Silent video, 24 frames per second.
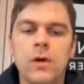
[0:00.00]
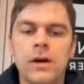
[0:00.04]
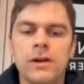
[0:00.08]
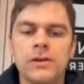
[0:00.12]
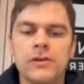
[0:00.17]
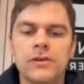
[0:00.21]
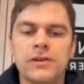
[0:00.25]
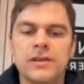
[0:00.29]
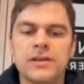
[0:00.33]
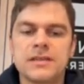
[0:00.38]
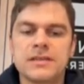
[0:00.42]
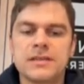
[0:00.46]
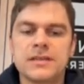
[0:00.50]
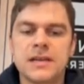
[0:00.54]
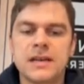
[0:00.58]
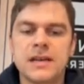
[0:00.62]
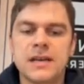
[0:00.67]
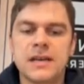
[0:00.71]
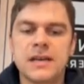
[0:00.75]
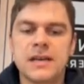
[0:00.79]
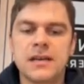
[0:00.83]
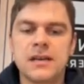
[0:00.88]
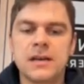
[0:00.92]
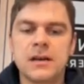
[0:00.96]
and you can
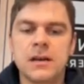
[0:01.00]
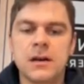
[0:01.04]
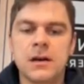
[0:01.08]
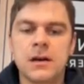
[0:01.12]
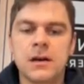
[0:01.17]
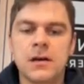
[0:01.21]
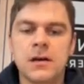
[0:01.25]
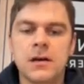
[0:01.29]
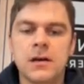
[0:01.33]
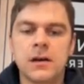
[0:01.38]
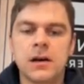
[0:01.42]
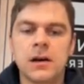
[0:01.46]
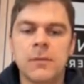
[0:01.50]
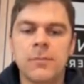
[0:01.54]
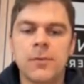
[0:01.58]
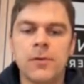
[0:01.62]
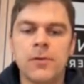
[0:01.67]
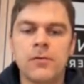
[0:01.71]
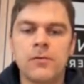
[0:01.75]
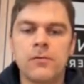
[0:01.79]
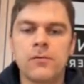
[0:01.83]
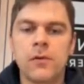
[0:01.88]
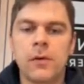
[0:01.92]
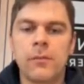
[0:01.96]
see a couple
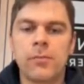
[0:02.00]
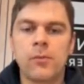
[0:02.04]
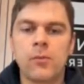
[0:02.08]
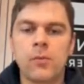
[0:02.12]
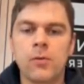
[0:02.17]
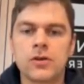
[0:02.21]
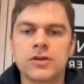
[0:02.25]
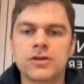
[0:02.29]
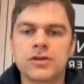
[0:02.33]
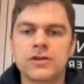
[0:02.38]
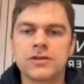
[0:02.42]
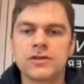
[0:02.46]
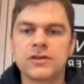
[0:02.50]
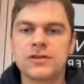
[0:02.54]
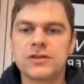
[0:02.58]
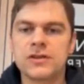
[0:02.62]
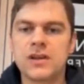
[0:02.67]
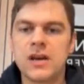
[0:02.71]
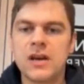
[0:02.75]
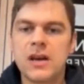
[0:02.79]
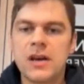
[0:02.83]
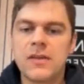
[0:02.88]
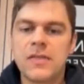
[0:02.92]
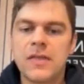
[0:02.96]
of rubber washers
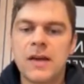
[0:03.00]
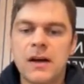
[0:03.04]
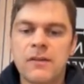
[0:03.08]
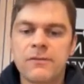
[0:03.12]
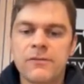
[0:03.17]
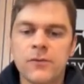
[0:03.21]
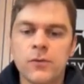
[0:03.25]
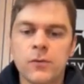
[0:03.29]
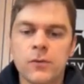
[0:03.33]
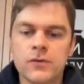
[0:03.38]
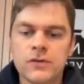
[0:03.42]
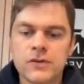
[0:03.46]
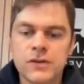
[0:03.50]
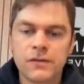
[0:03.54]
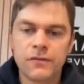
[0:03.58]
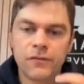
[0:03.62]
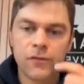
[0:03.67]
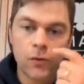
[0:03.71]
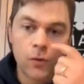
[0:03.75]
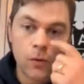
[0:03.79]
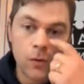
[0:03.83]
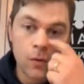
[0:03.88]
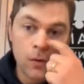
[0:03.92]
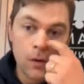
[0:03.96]
that have fallen to the
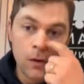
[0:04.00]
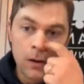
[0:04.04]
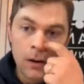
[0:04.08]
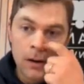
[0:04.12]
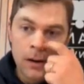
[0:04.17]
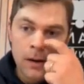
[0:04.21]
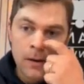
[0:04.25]
floor.